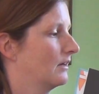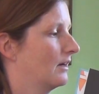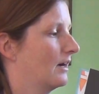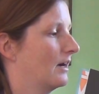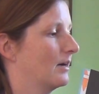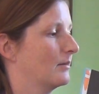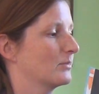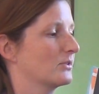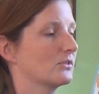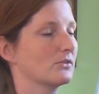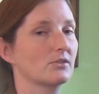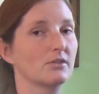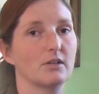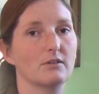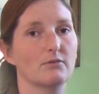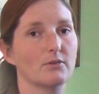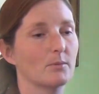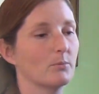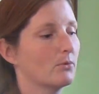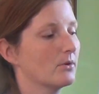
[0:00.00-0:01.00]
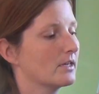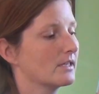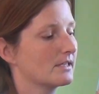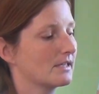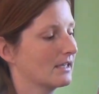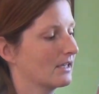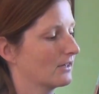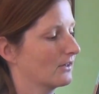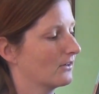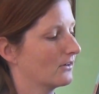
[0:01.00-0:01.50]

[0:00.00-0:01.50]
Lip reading: so it's good for boys and